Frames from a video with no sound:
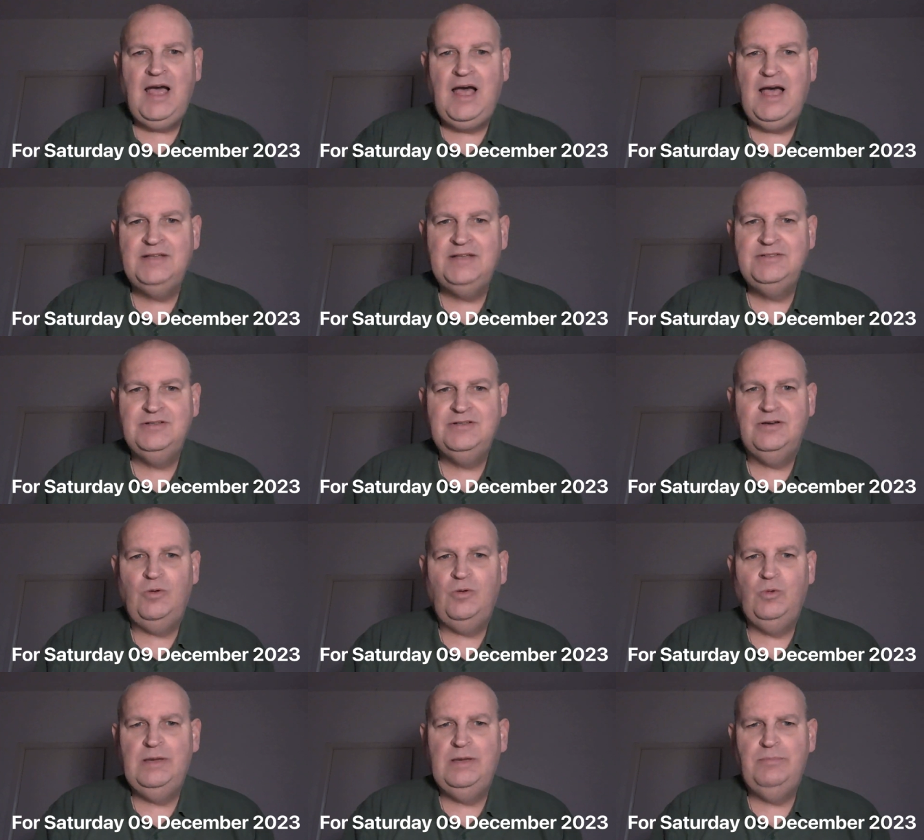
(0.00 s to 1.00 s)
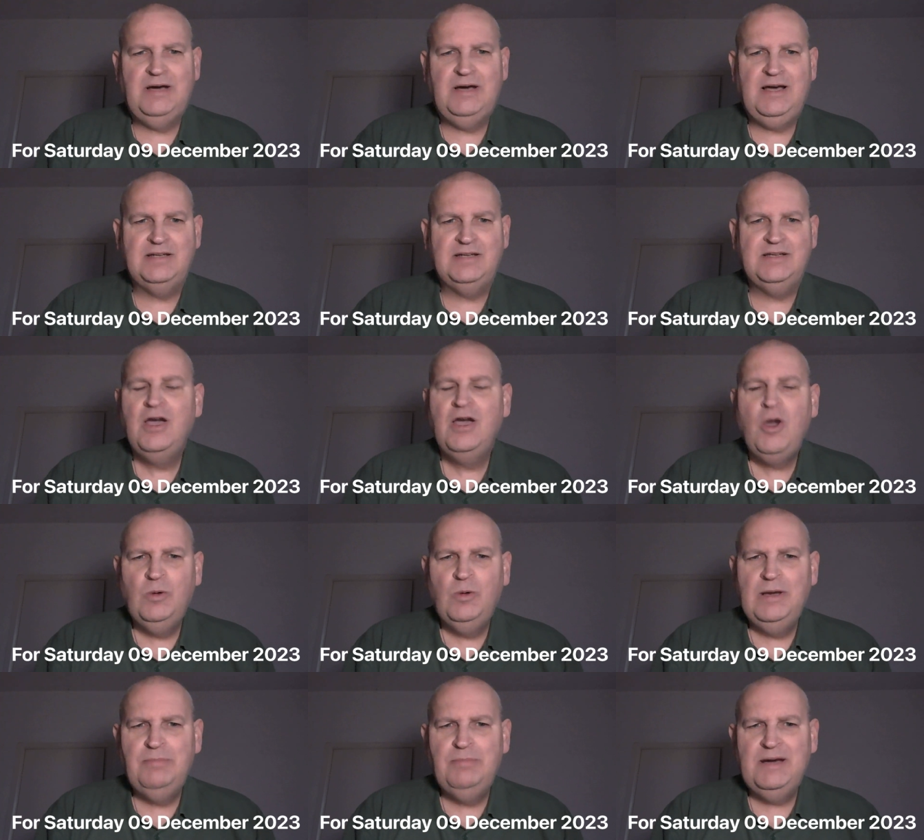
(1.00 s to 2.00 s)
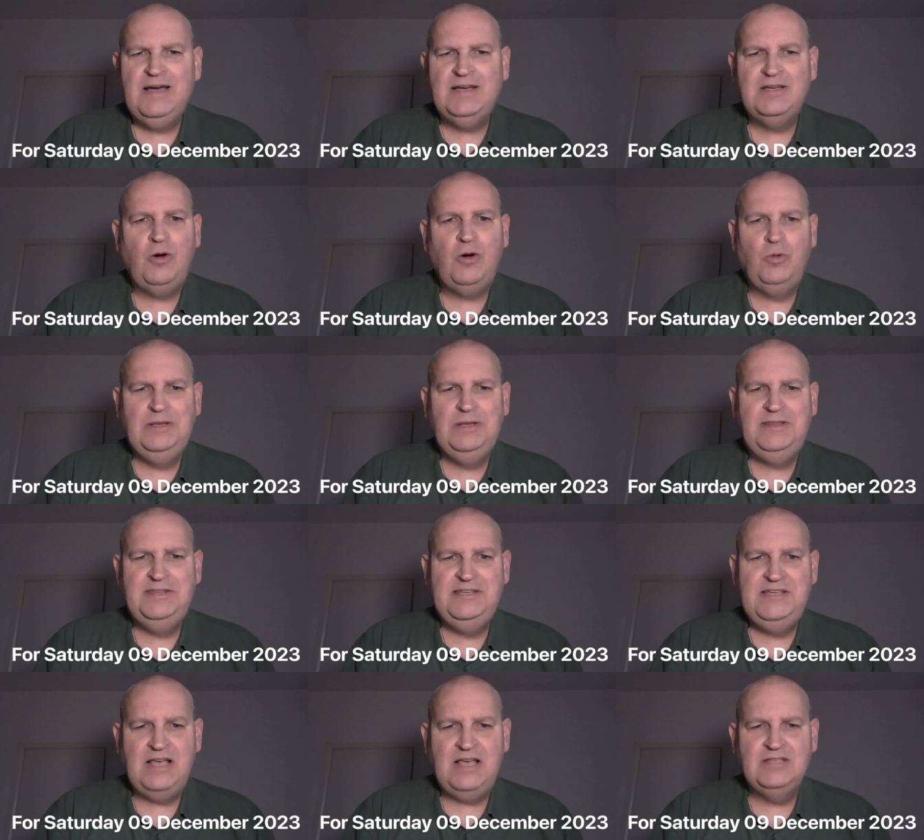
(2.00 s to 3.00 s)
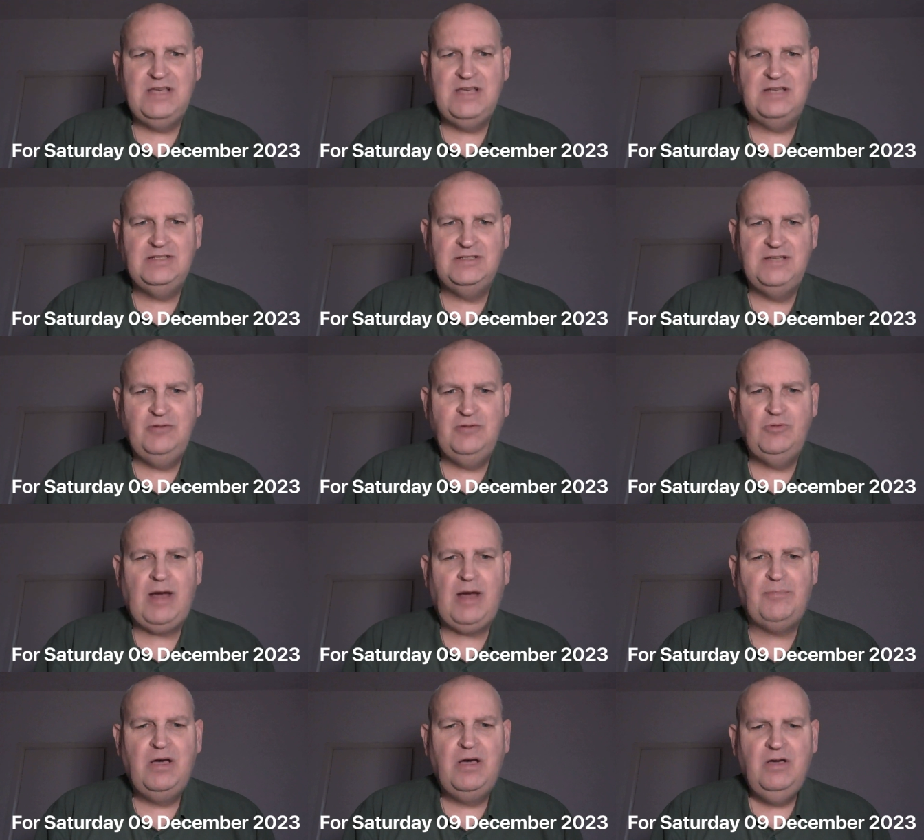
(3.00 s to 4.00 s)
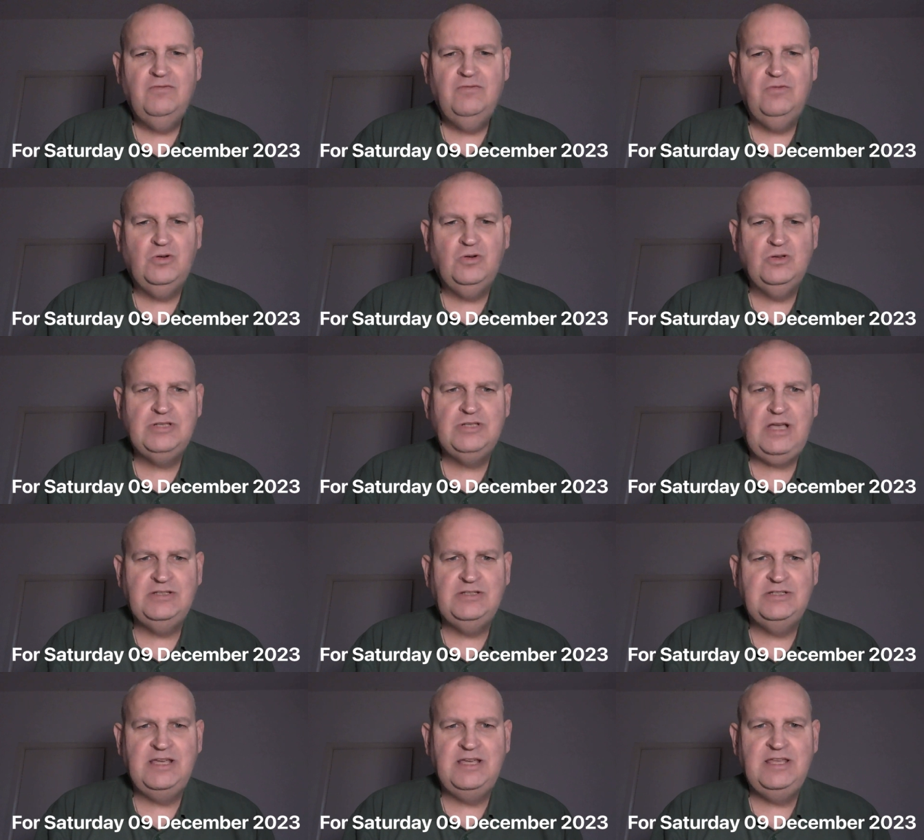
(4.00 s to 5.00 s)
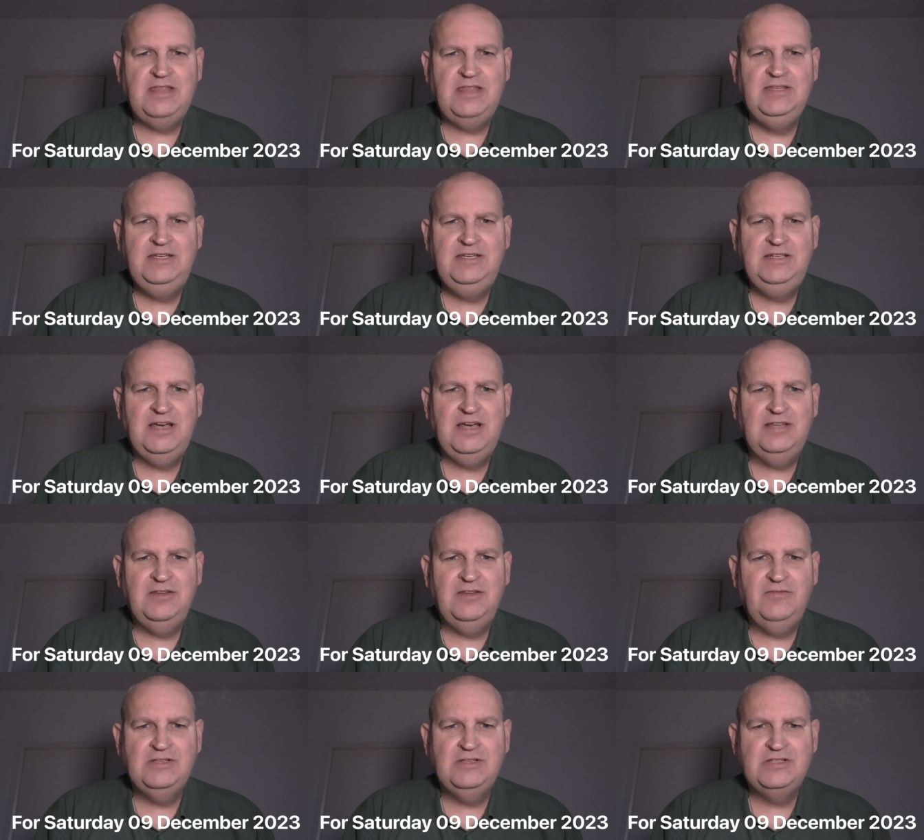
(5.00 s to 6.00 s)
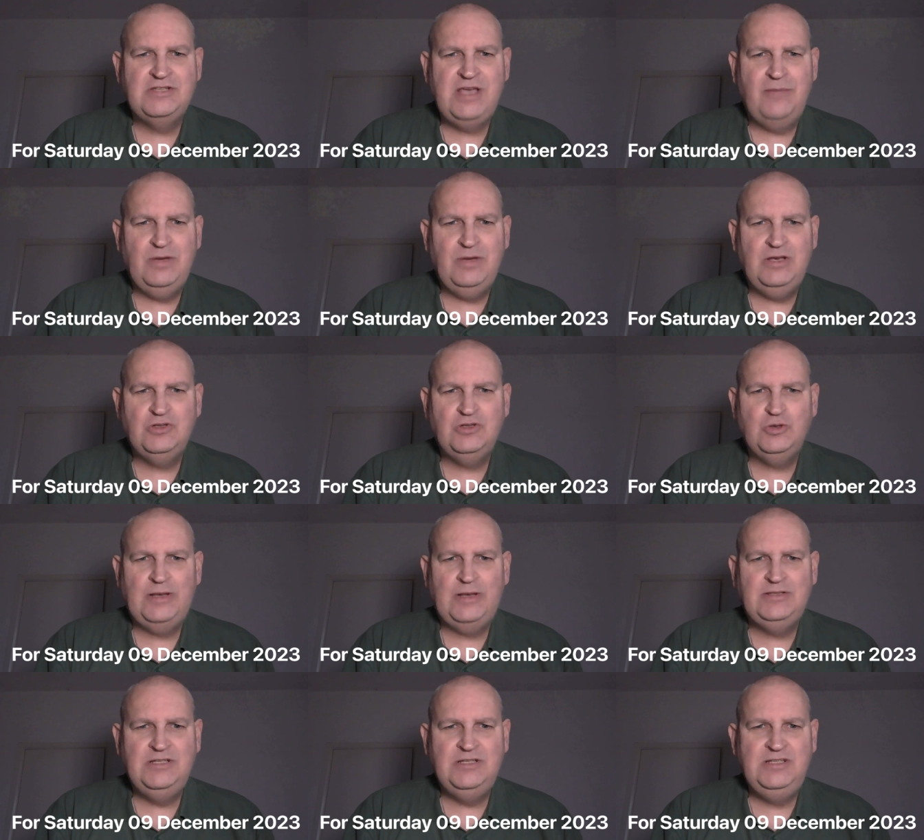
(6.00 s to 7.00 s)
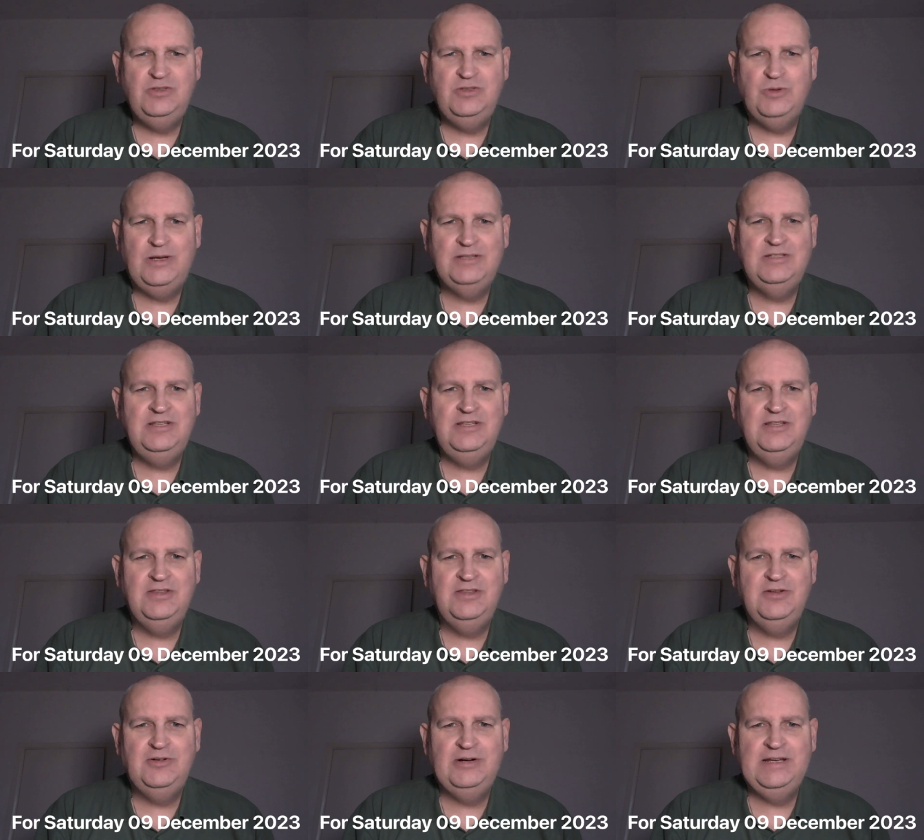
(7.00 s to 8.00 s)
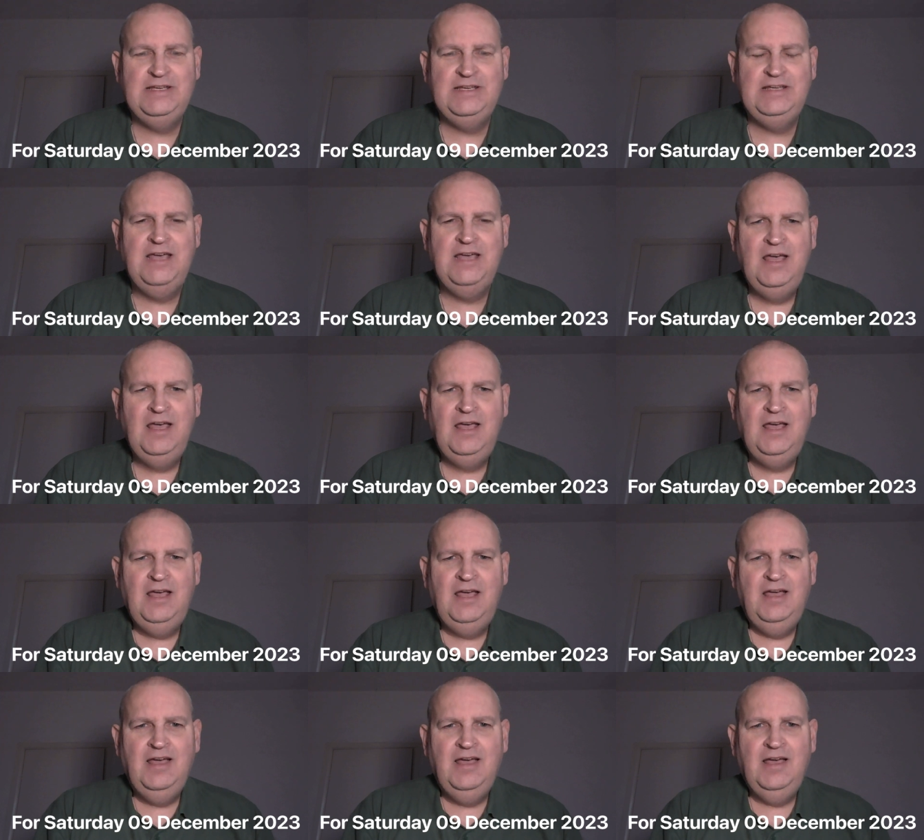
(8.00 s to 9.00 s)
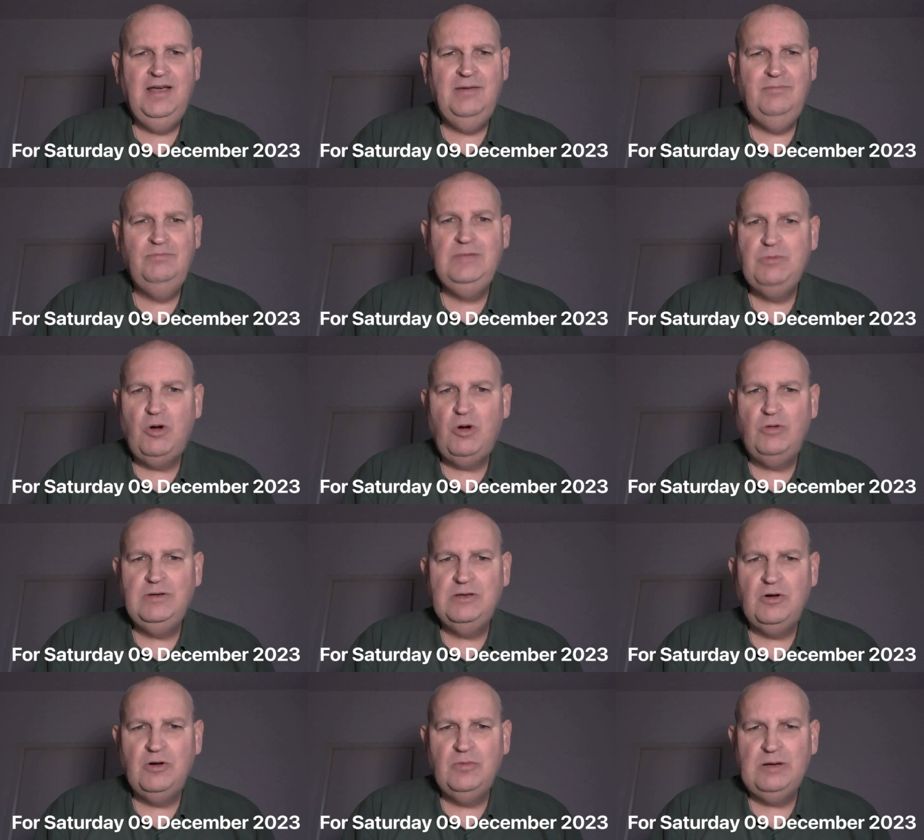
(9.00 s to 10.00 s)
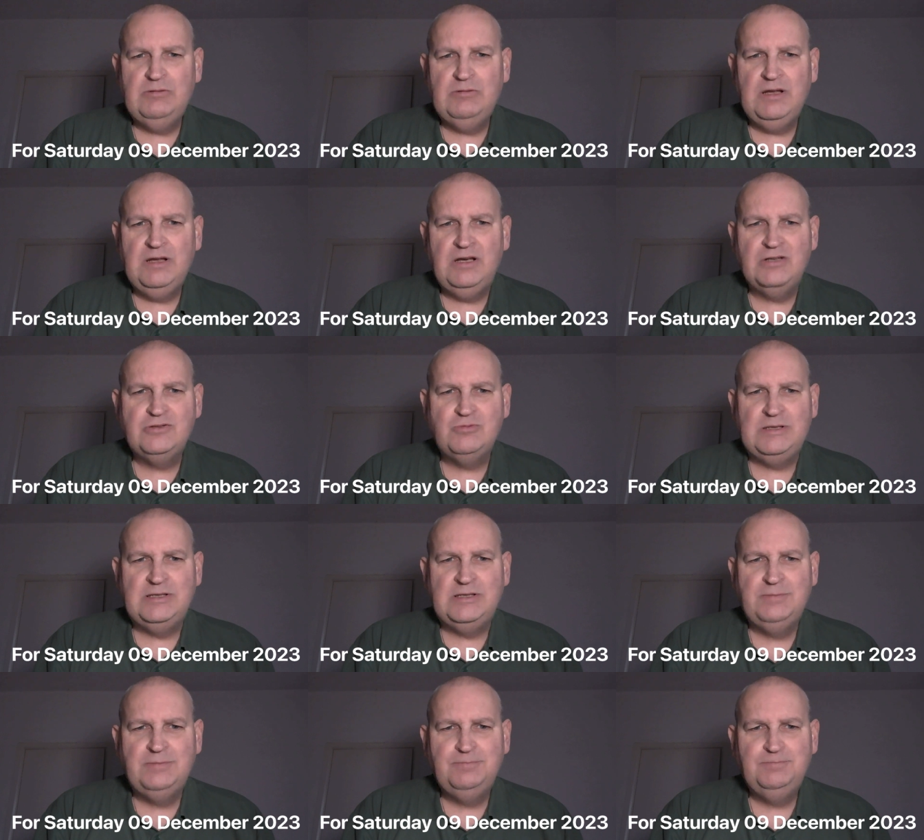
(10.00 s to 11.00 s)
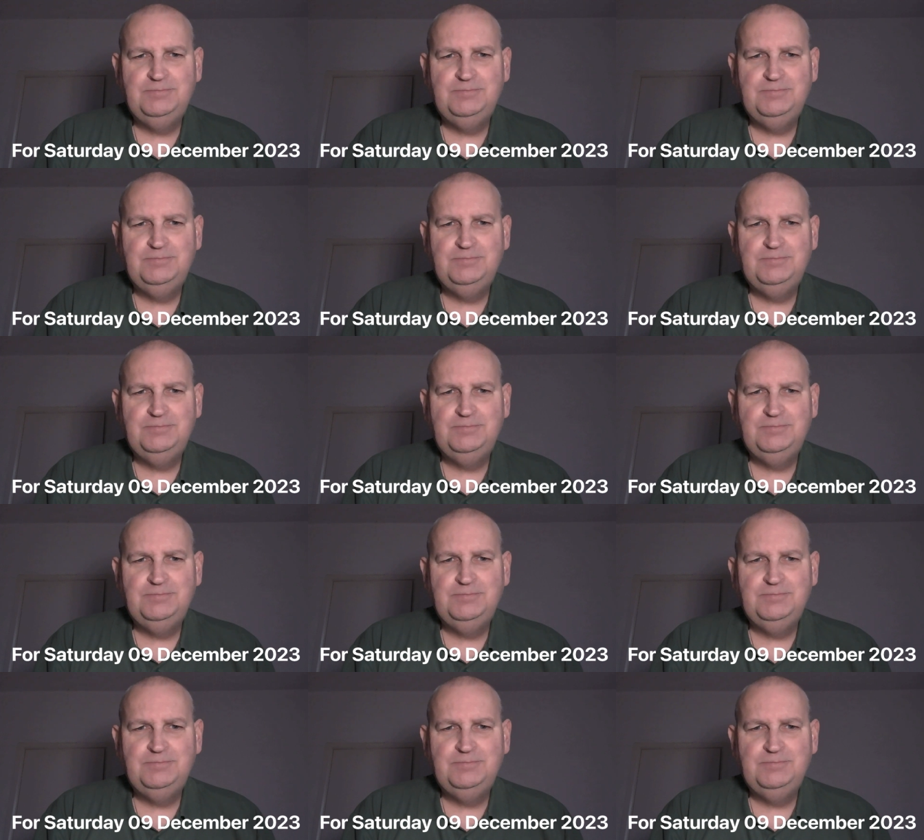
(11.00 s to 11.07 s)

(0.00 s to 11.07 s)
And we're back. We're back with the Saturday wrap for Saturday, the 9th of December 2023. Me moaning on about last week